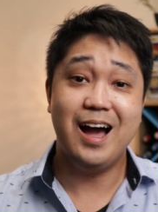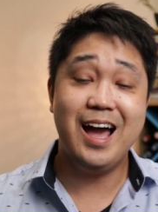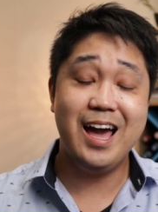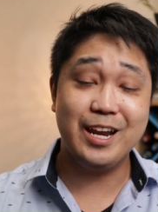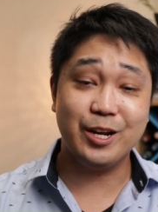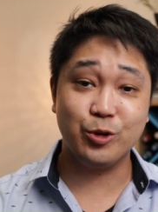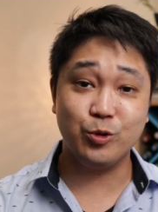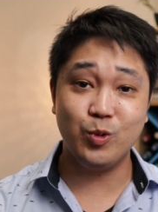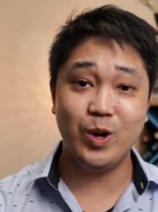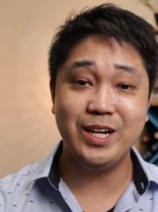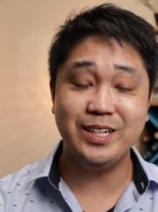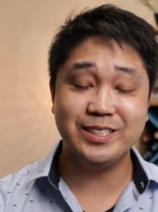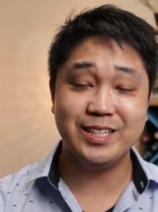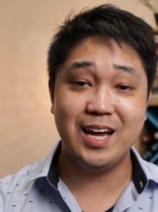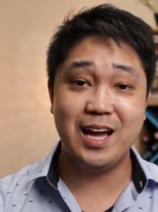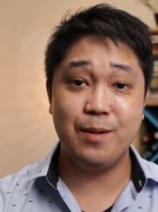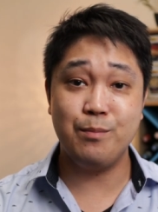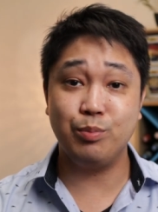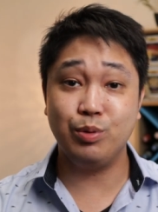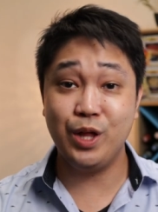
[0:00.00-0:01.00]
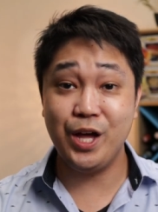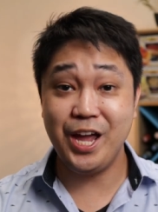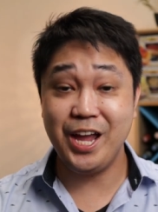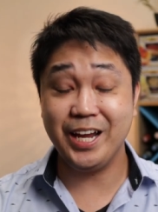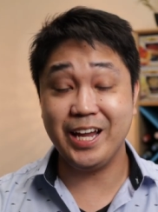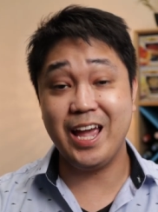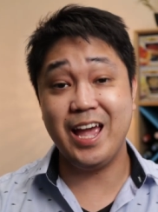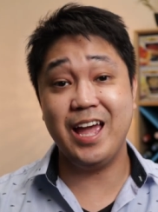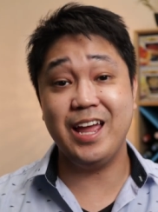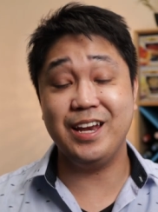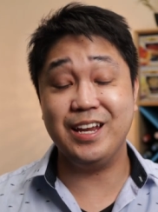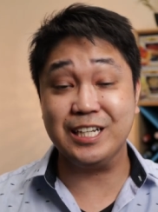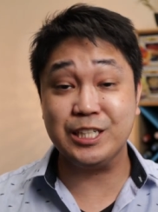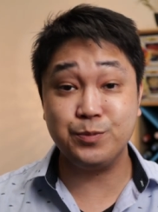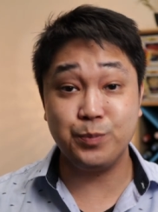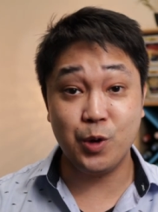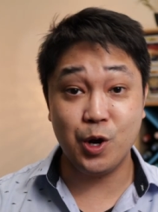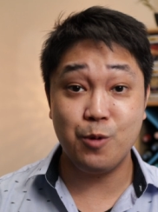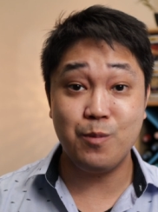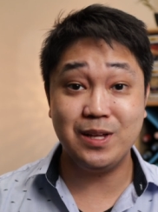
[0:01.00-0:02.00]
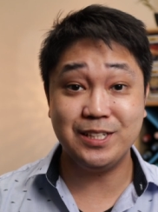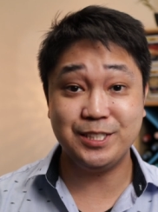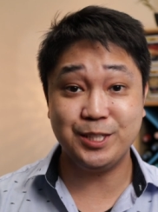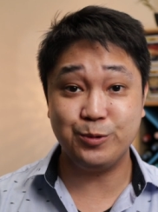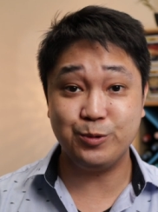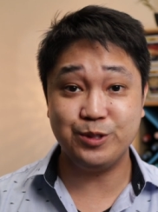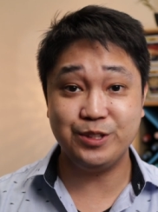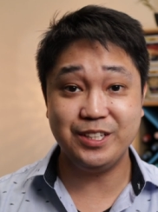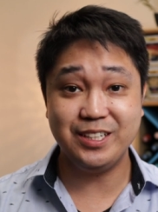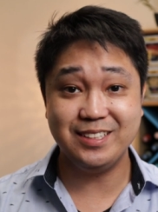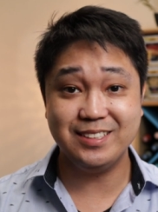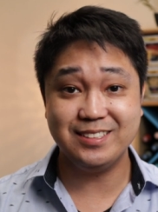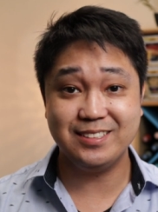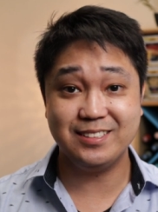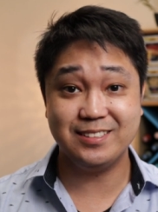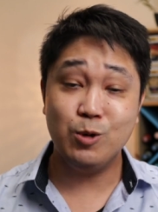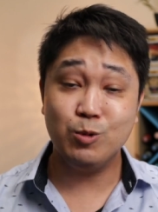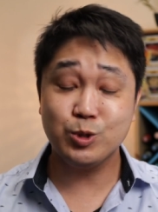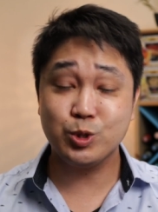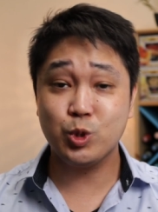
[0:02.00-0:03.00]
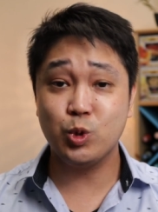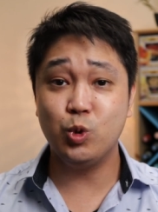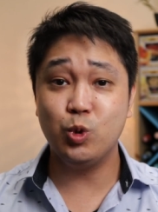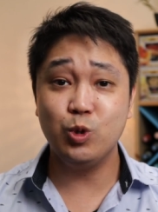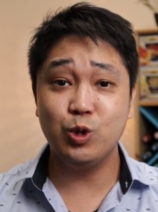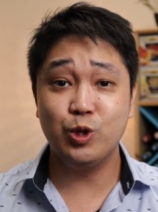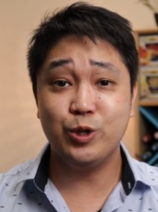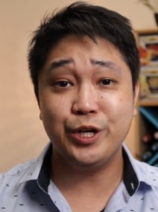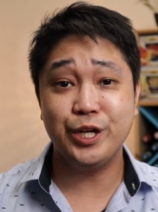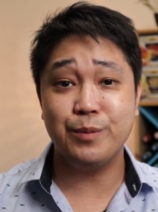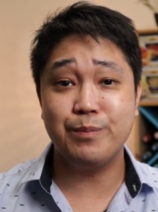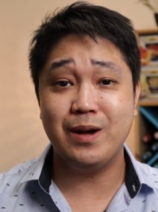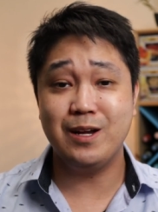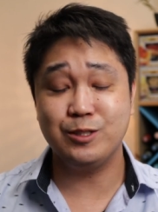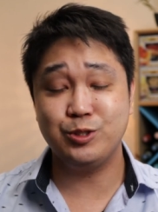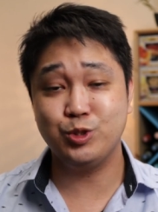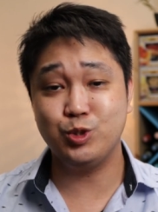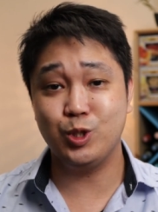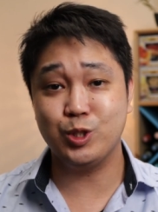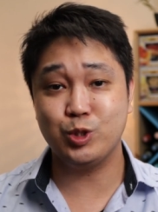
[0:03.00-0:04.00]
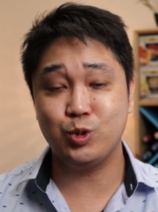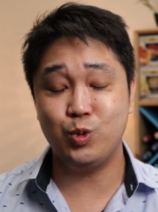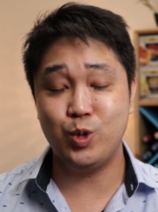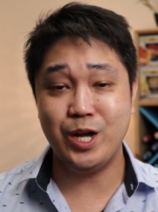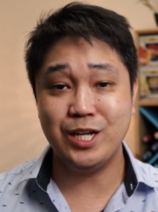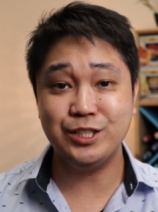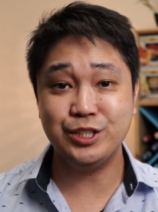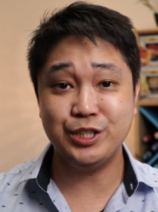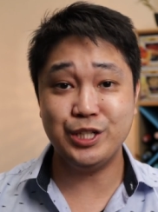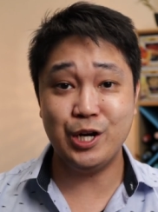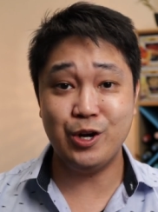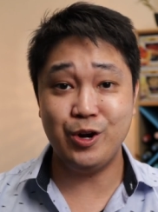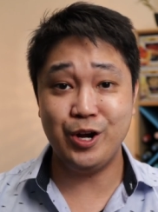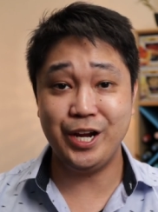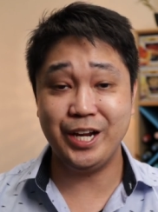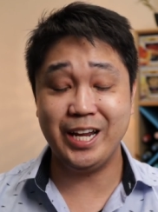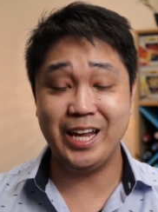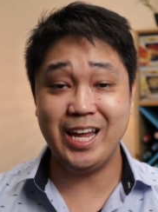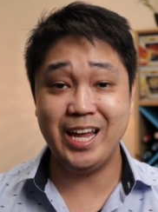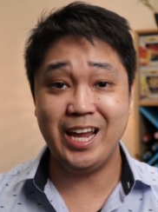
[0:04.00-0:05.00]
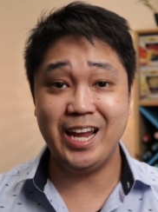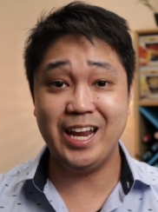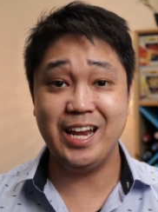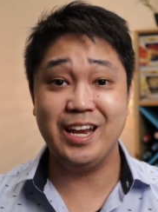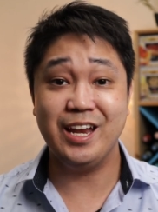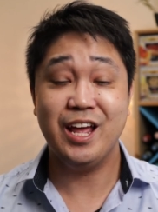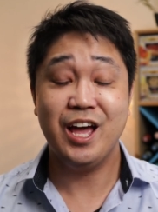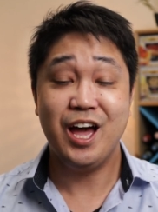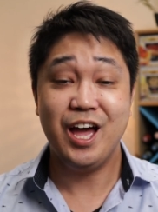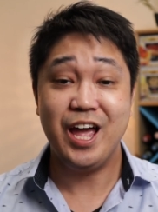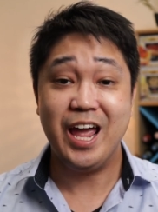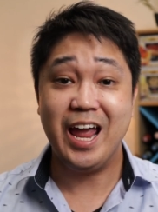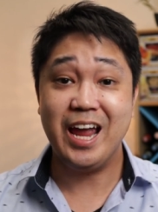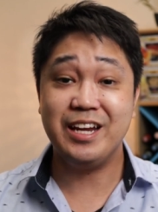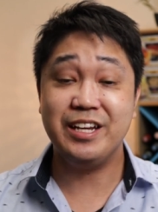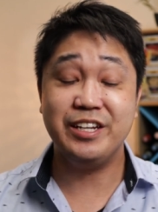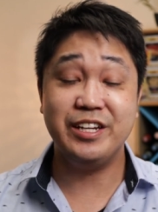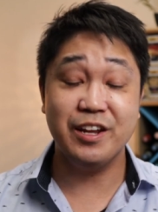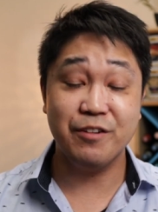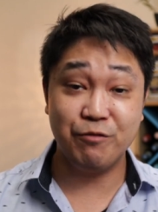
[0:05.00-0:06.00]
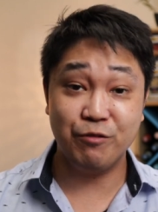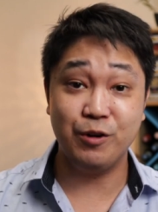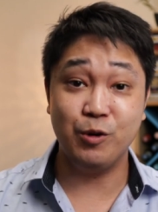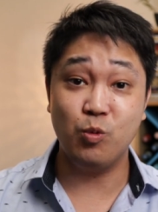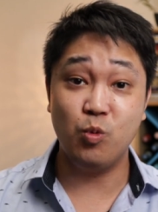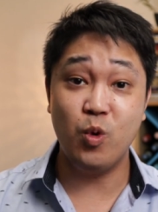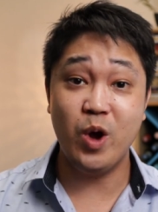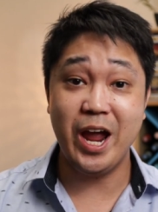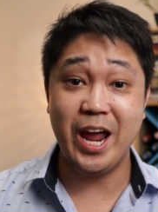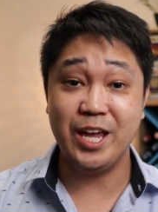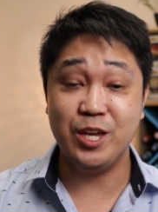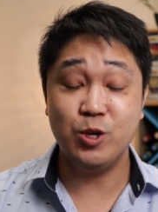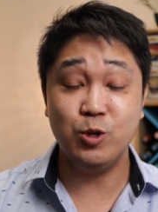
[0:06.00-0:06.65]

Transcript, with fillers: I had a great time playing and experimenting with these. It was cool learning about structural engineering in a different way.